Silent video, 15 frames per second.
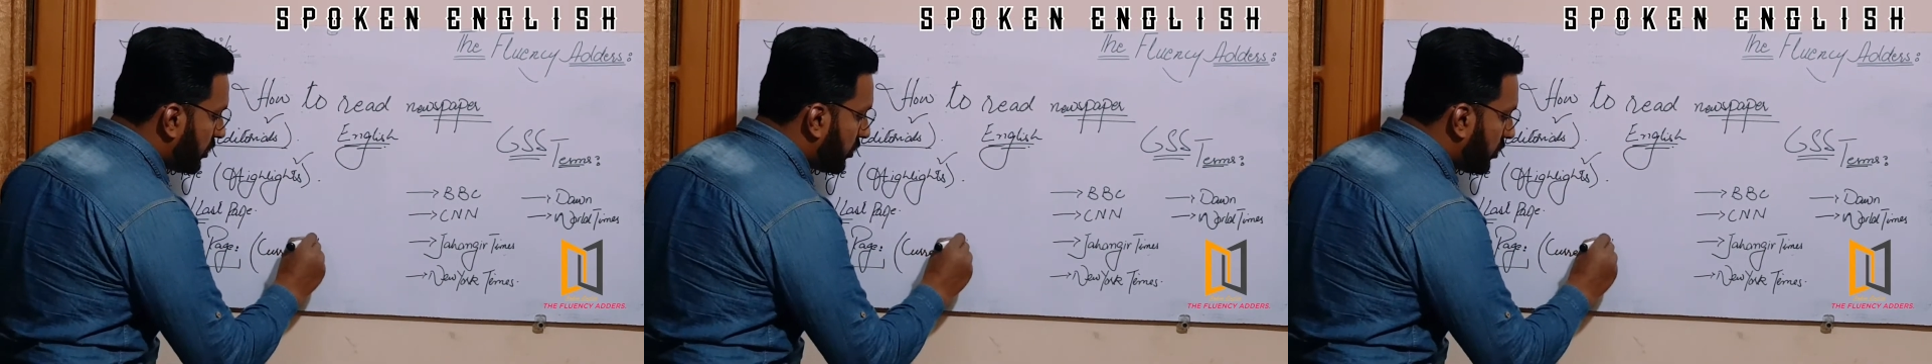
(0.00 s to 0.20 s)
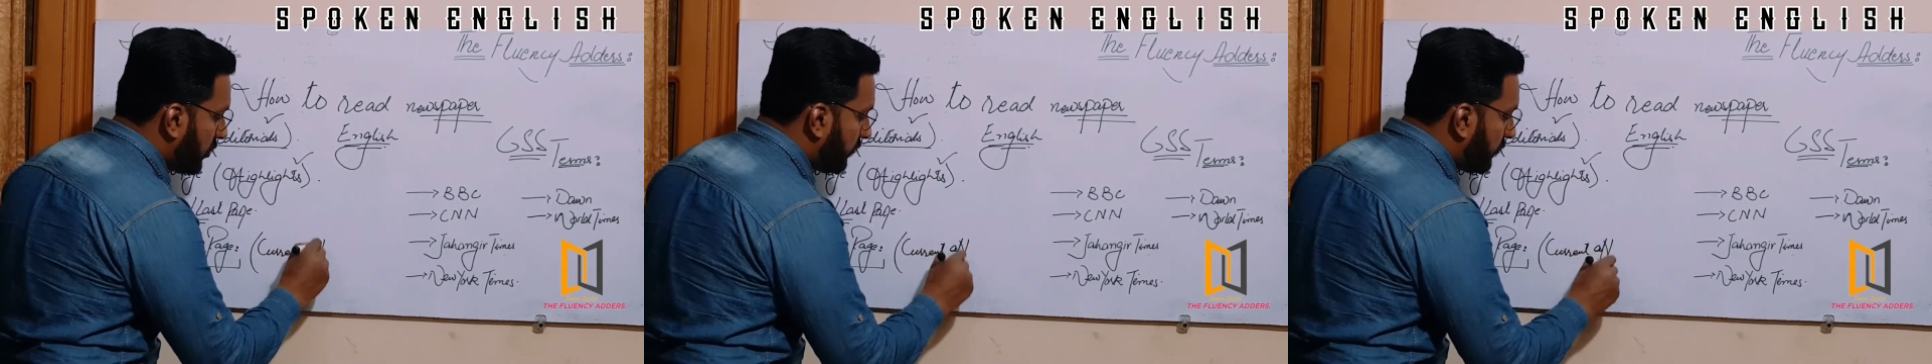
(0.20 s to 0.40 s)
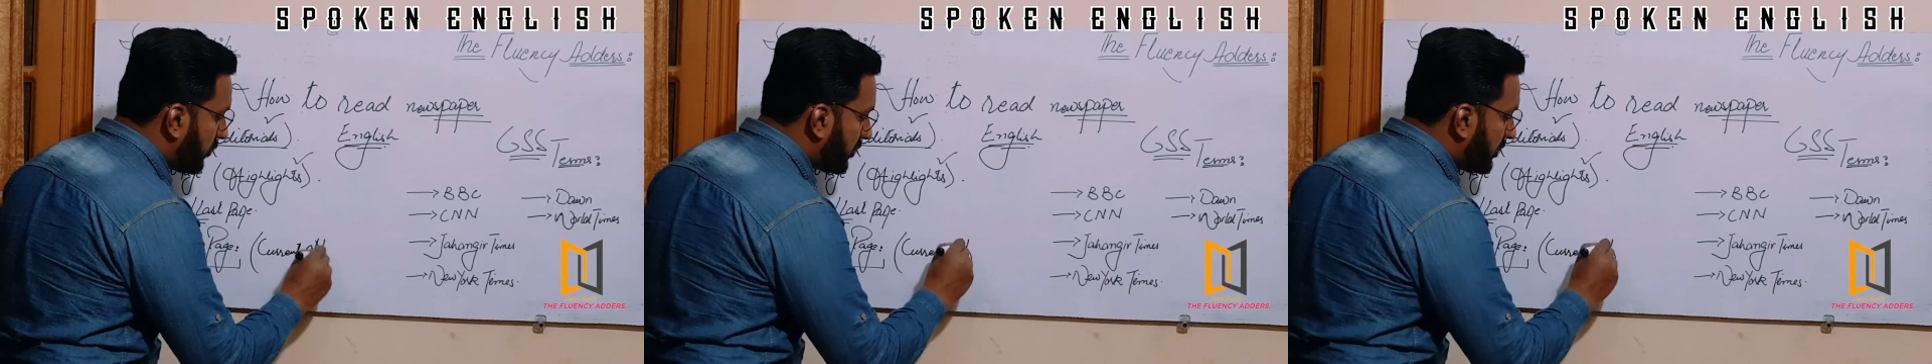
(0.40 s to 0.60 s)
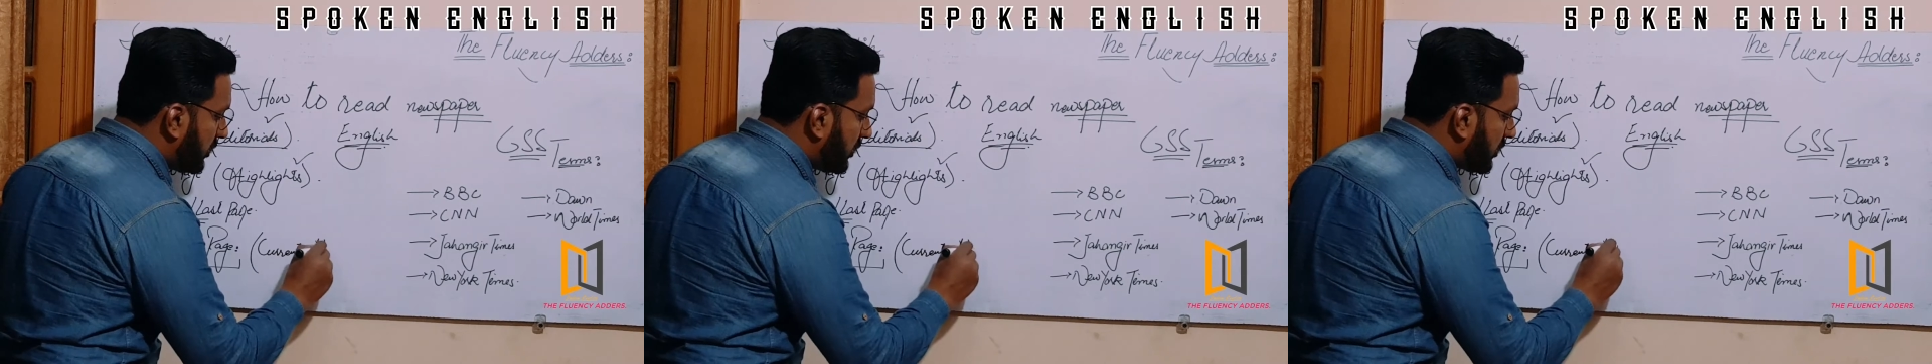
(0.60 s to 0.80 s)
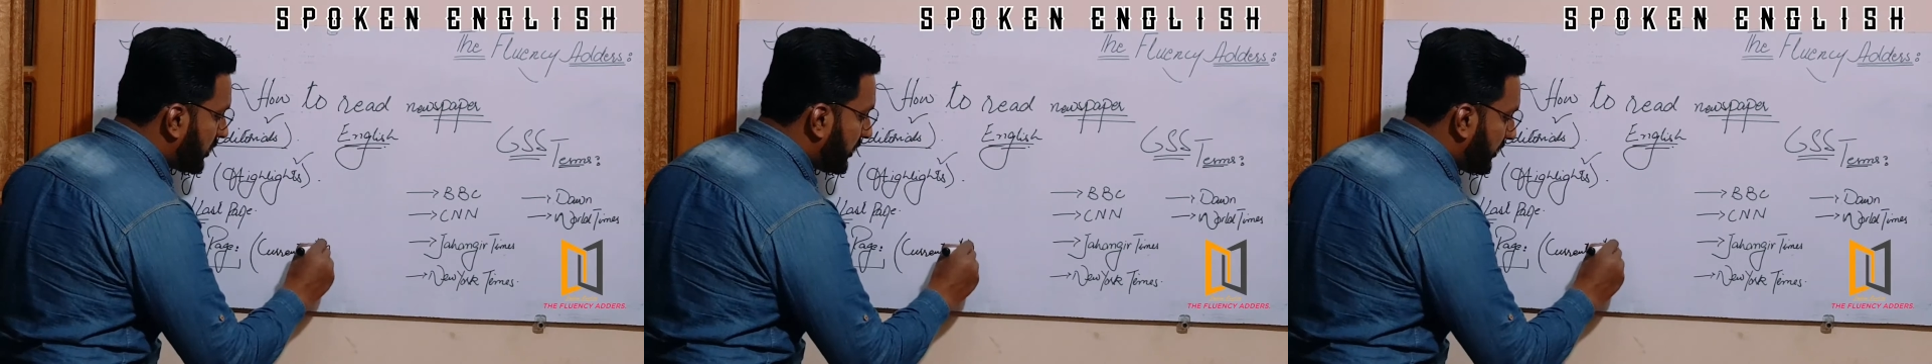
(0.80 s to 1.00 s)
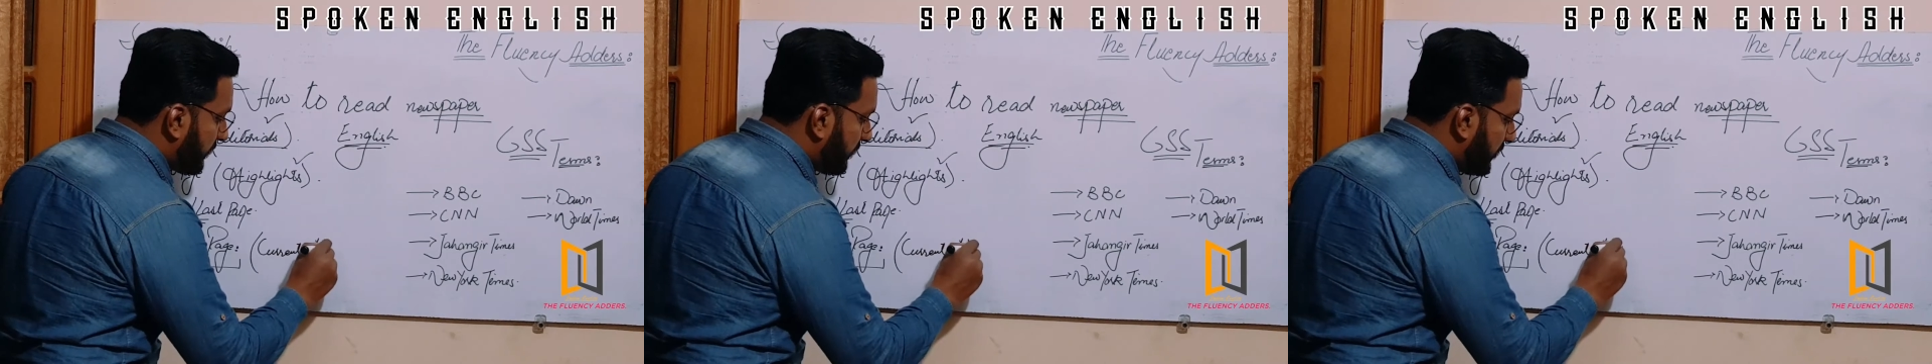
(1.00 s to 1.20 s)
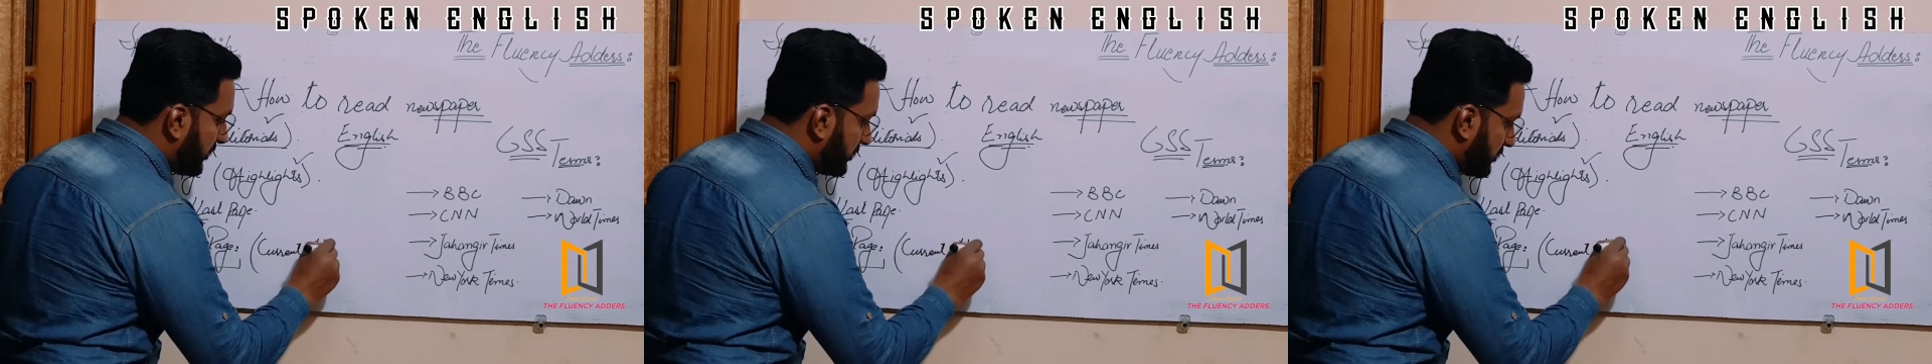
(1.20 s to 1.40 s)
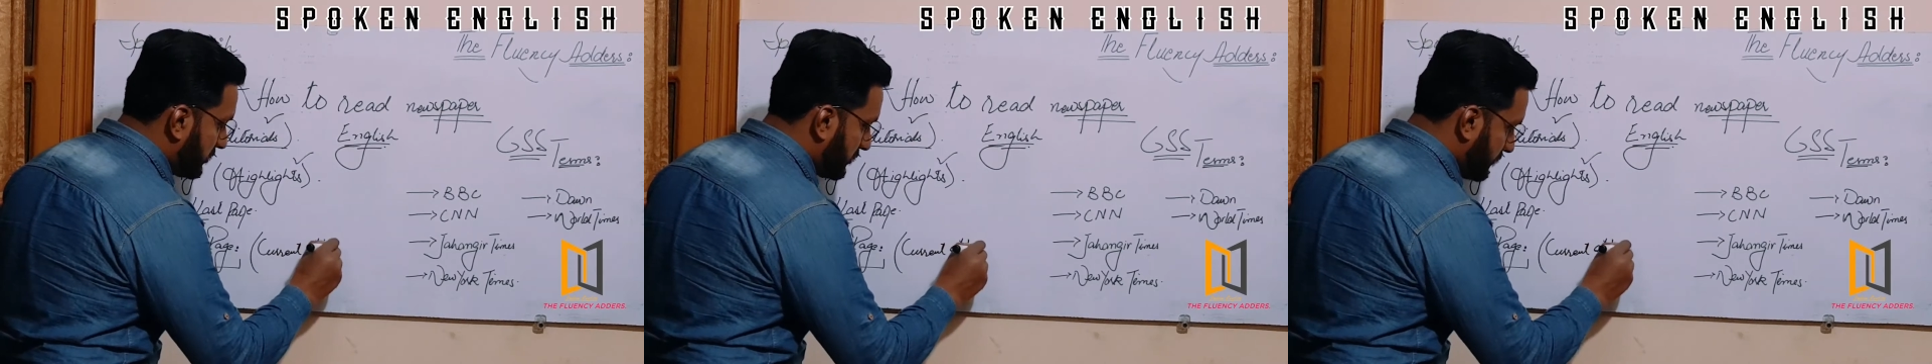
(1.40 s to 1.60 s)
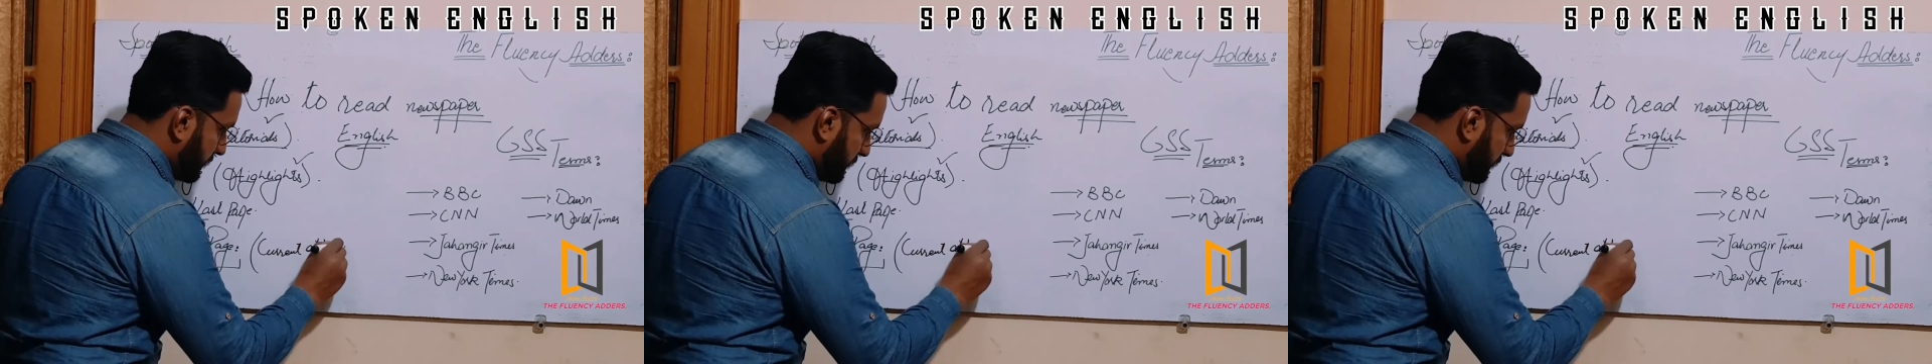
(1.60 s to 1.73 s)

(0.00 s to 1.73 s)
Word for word: go for the current affairs.